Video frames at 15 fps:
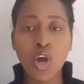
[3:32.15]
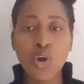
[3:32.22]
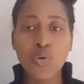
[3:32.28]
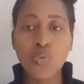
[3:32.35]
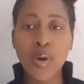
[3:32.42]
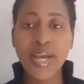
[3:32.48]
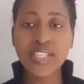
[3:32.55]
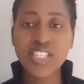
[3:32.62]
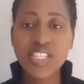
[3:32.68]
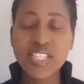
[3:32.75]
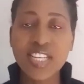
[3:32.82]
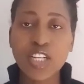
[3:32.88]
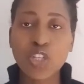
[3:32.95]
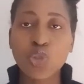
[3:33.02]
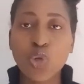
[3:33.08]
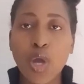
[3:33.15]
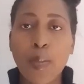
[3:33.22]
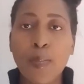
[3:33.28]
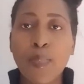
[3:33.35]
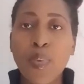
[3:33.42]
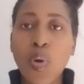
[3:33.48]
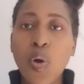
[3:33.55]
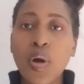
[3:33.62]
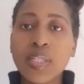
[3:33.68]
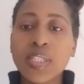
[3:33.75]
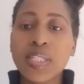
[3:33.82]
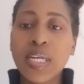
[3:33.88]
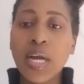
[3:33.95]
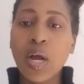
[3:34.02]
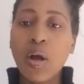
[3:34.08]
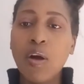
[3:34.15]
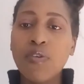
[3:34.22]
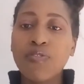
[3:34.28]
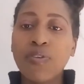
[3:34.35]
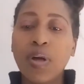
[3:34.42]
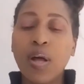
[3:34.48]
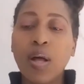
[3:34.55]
register to a board of